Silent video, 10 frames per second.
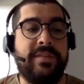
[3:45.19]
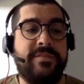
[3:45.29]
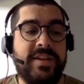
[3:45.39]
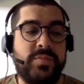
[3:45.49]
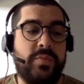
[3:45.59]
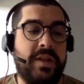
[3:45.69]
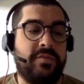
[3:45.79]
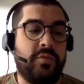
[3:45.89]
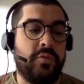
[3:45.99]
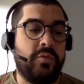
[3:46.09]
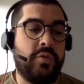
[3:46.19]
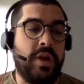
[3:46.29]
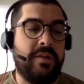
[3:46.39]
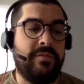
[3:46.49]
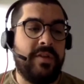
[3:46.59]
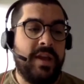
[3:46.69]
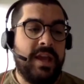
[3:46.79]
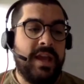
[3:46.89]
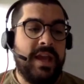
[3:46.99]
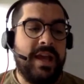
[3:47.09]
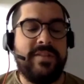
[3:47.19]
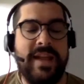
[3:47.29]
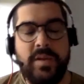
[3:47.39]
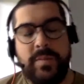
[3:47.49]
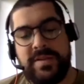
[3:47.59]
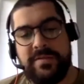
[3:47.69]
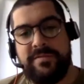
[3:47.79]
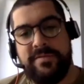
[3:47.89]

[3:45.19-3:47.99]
fashion brands who kind of have an element of